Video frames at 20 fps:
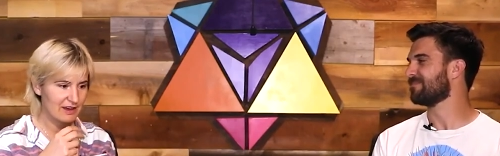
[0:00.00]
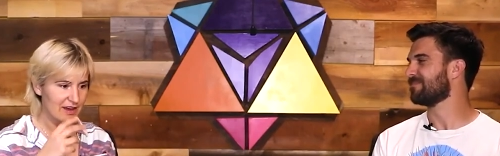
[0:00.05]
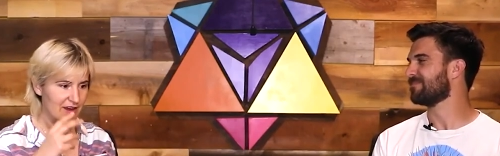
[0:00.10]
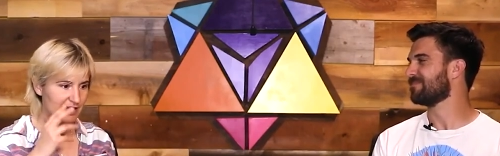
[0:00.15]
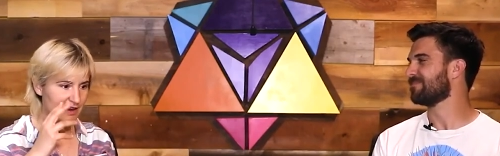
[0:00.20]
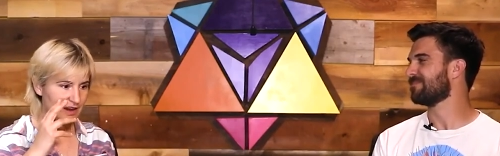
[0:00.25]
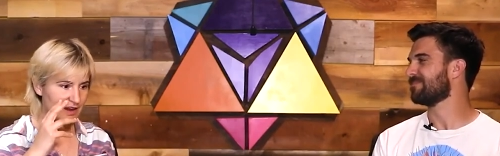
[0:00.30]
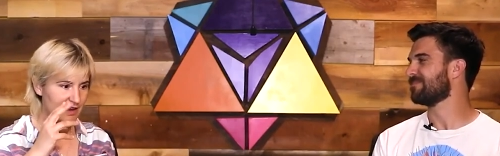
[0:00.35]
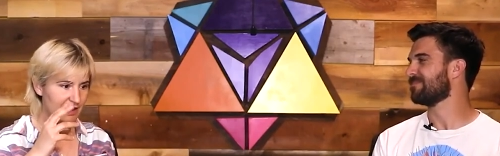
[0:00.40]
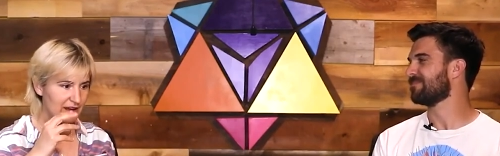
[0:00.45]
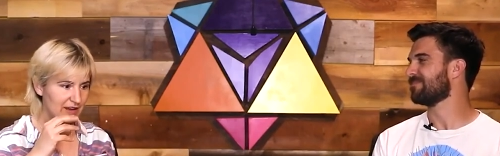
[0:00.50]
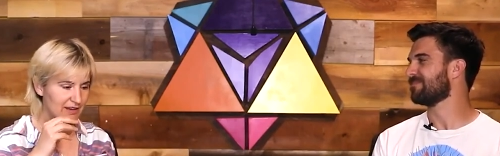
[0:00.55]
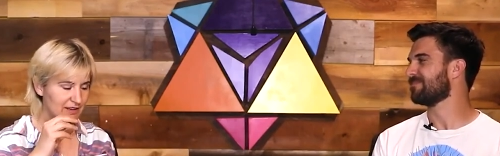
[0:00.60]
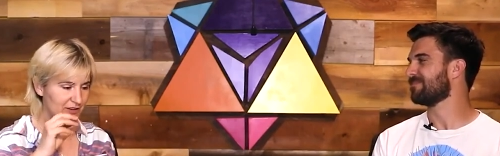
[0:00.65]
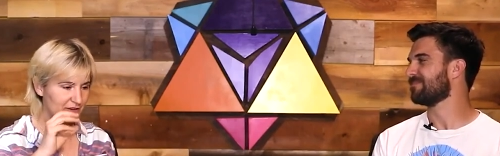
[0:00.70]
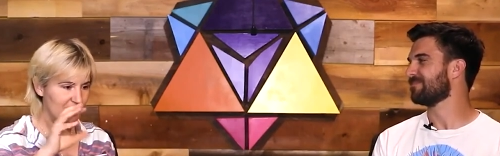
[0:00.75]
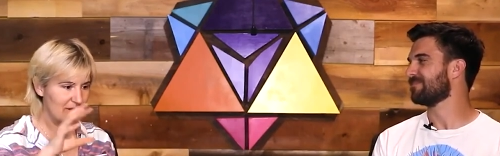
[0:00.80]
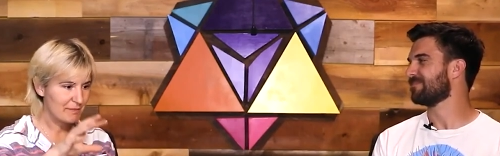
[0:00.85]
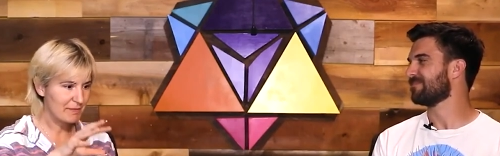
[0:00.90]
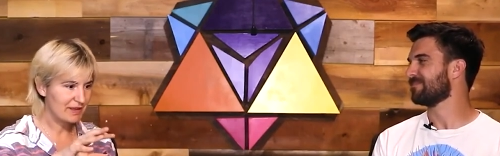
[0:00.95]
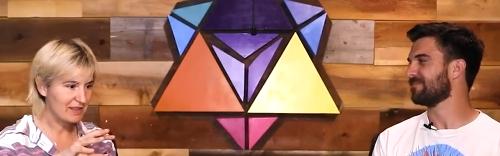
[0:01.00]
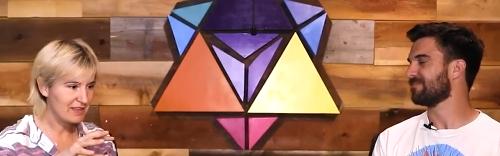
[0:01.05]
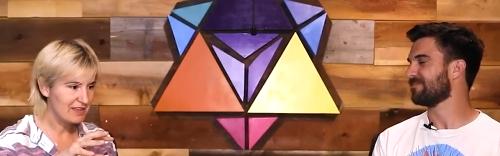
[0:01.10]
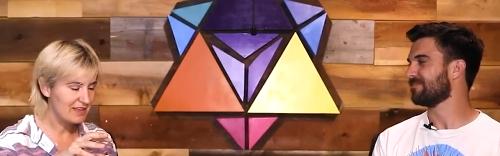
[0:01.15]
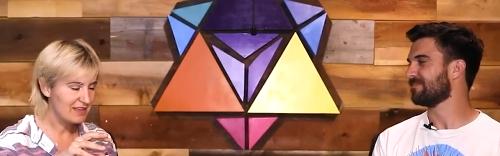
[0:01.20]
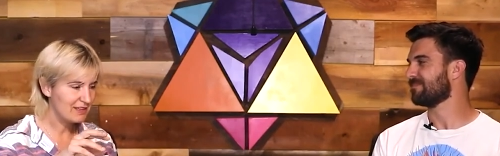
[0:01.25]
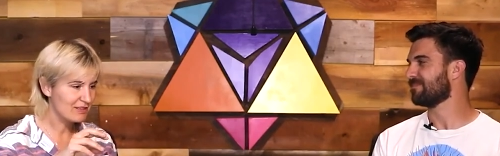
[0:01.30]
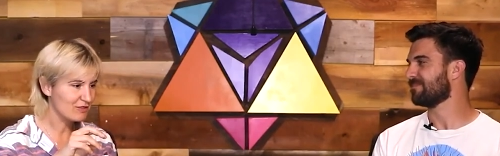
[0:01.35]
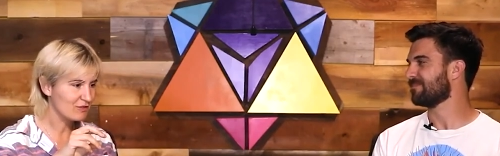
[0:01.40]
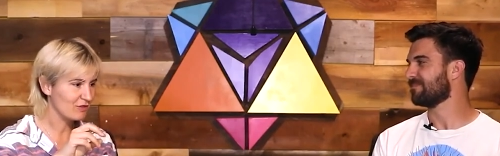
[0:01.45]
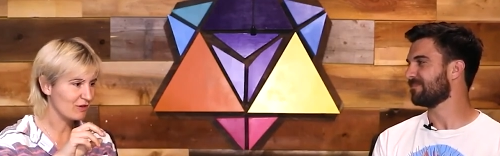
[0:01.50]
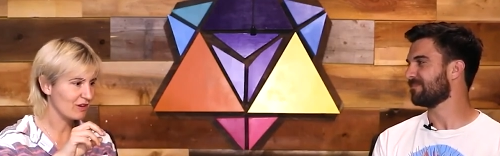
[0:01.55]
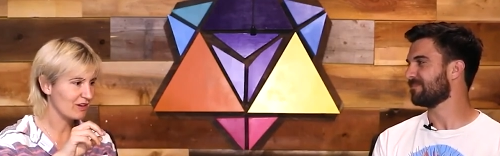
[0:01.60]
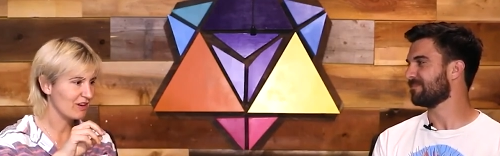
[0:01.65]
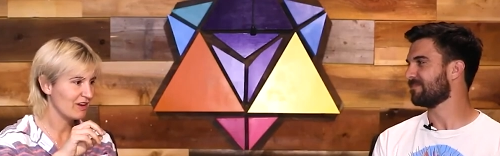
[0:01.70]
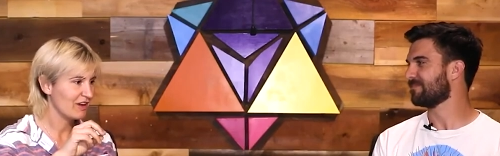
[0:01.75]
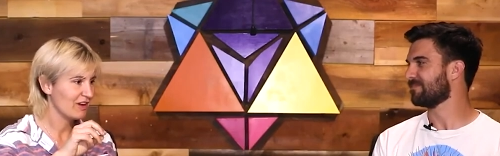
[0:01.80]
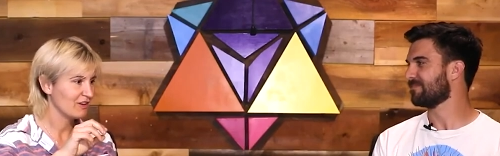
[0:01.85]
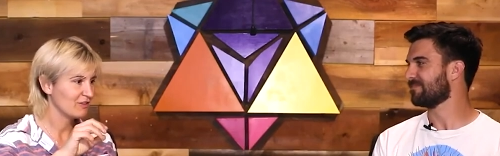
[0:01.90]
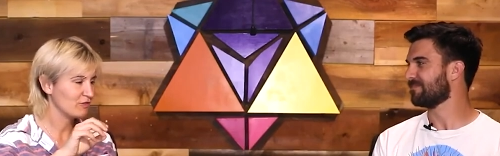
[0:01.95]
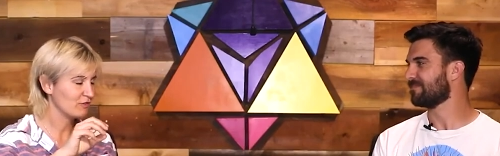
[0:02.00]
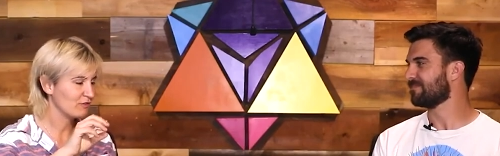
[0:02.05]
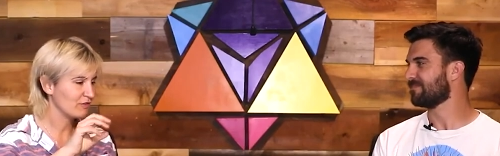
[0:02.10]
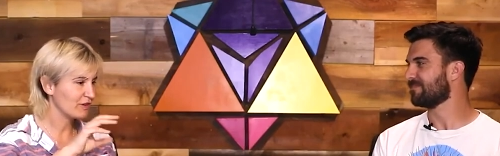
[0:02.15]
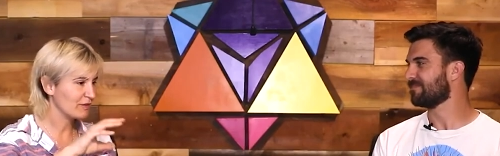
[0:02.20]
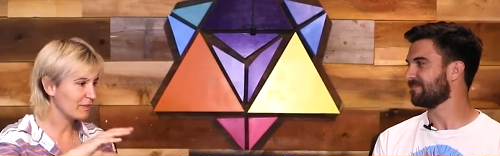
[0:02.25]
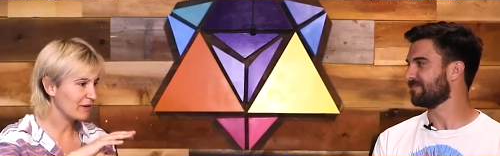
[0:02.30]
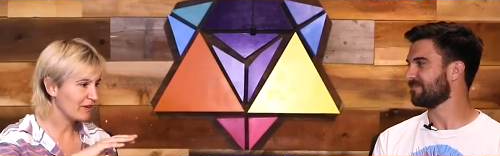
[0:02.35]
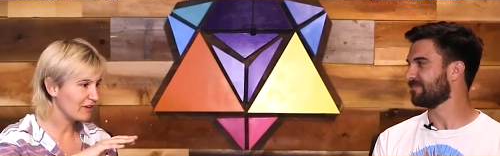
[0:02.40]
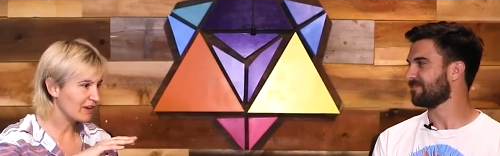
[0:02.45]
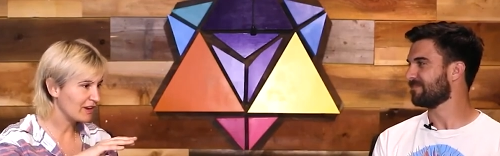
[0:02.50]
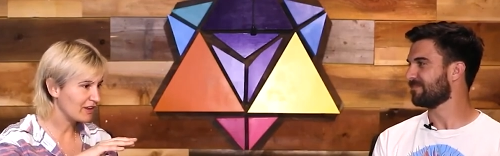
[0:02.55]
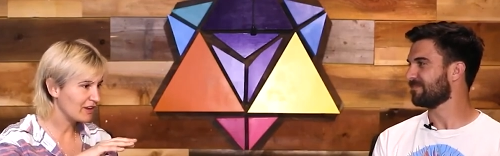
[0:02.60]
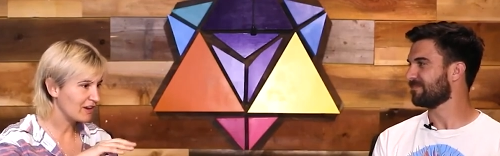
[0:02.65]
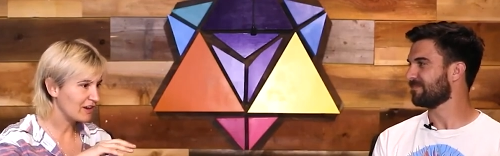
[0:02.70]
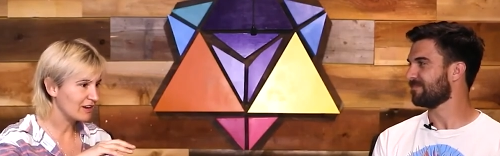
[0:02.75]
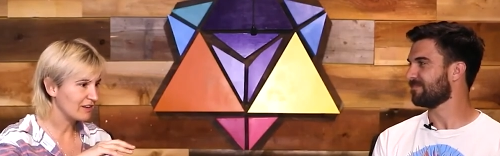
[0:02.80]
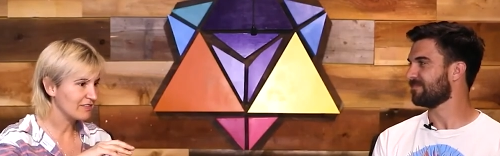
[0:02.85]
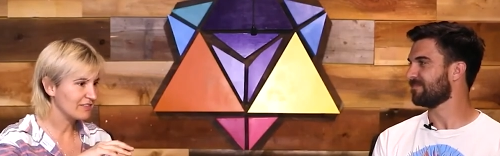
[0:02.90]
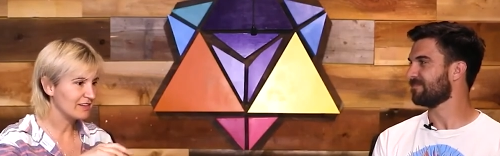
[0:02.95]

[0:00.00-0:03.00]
Speaker 1: ah, I need to grab my keys or don't forget my credit card.